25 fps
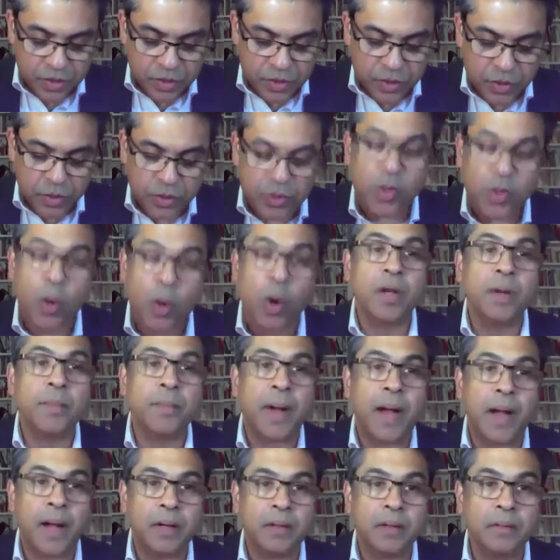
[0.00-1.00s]
to talk
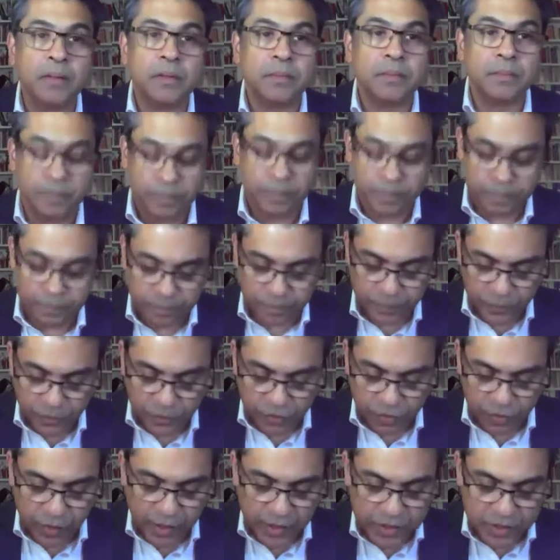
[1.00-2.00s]
about,
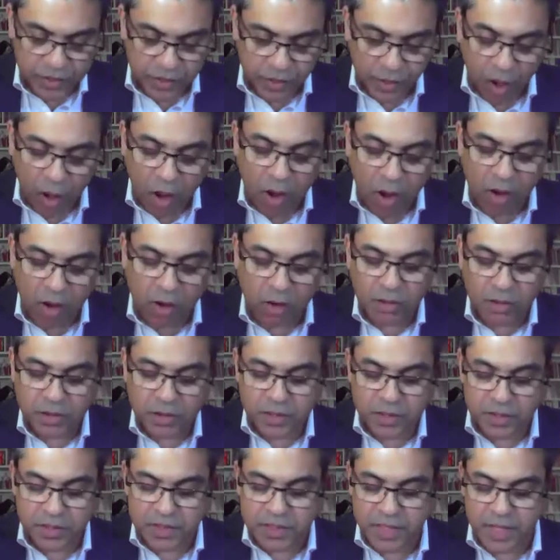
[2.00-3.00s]
through his long,
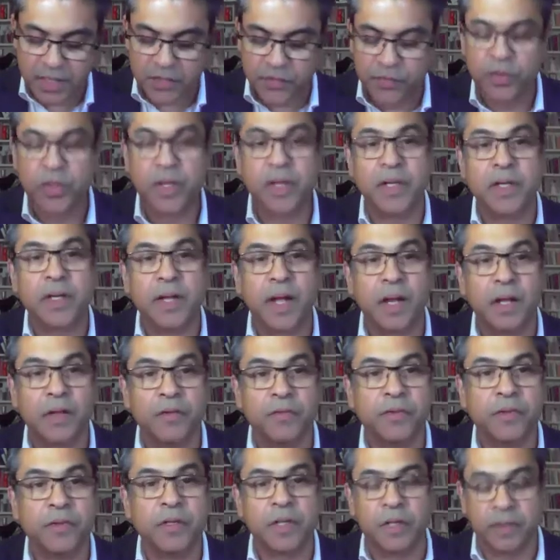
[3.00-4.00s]
successful, and
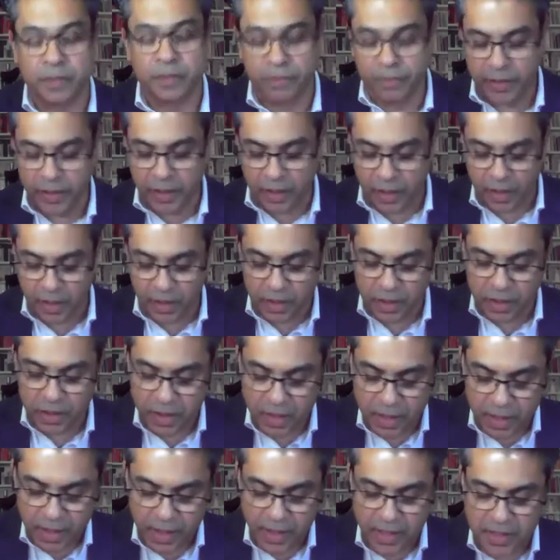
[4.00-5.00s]
colorful career
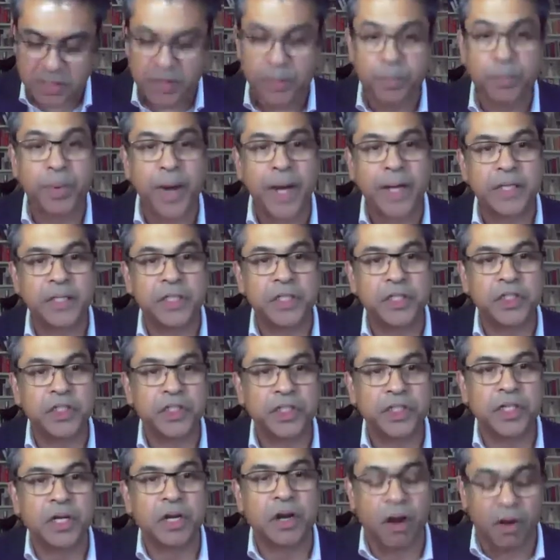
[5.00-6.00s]
as a
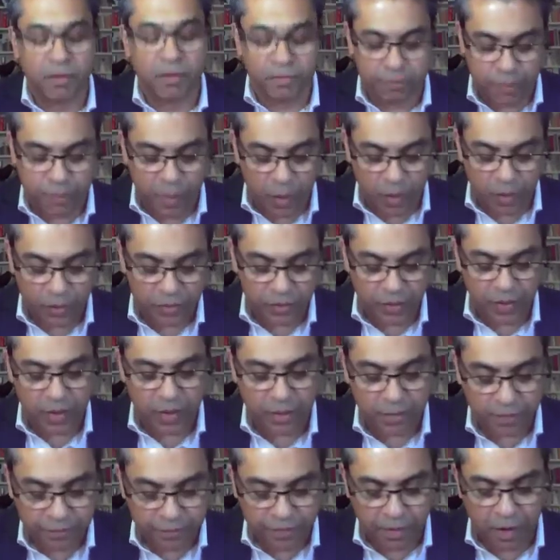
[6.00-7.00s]
practitioner of both
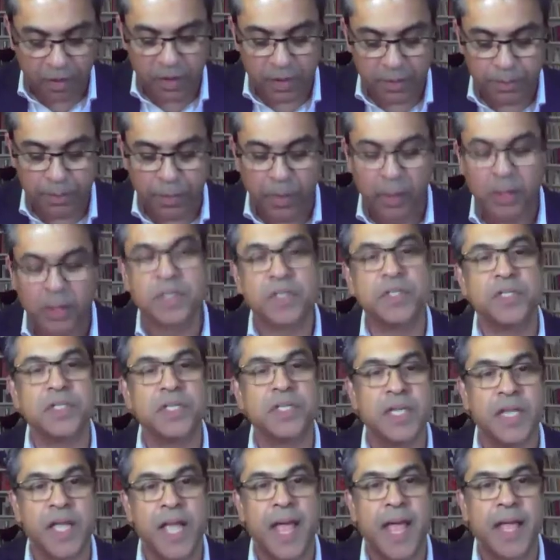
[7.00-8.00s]
foreign
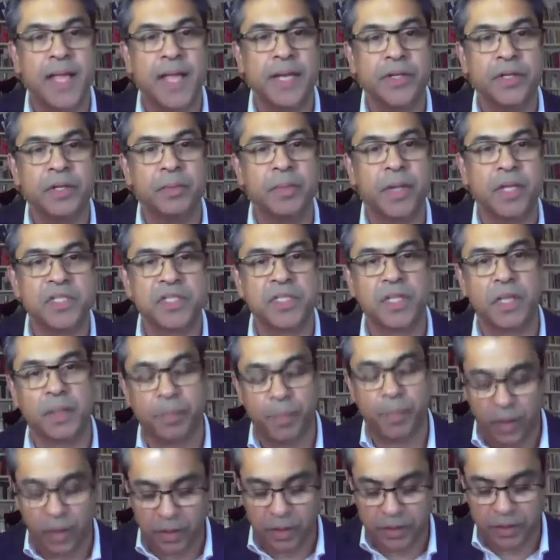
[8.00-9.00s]
policy and domestic
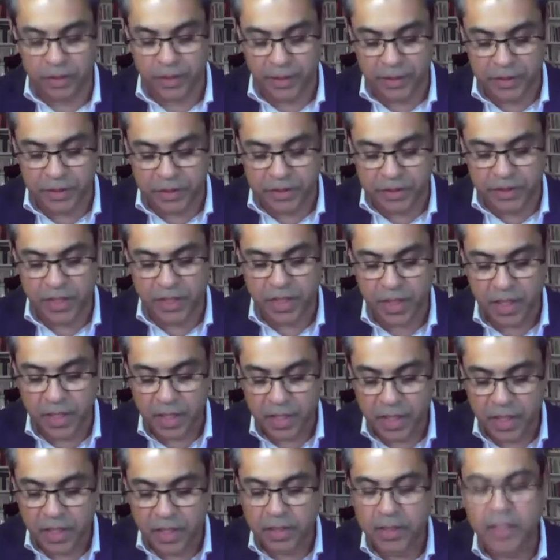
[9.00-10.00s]
politics,
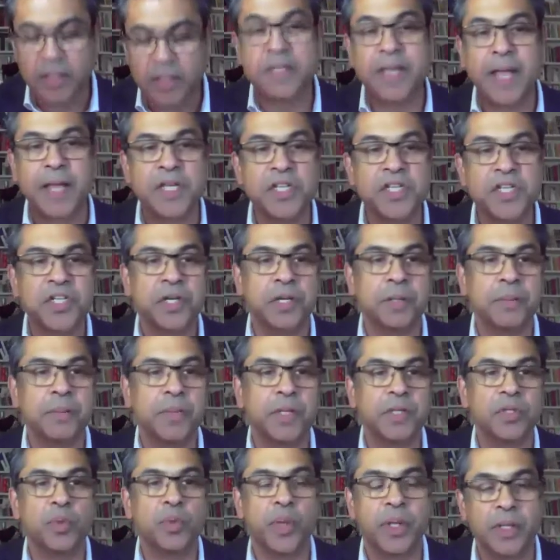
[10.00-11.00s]
the tension
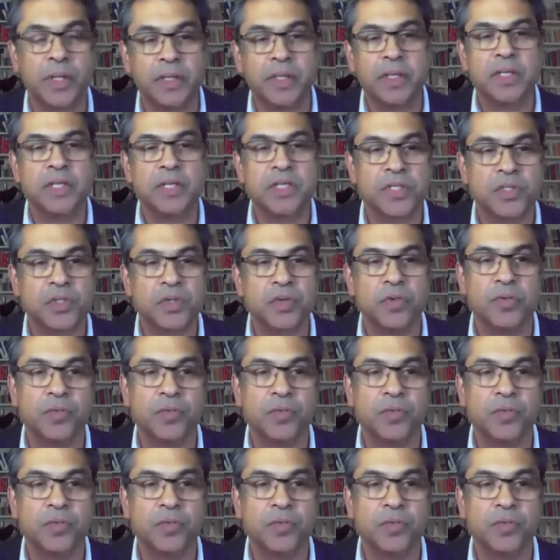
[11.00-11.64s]
between these two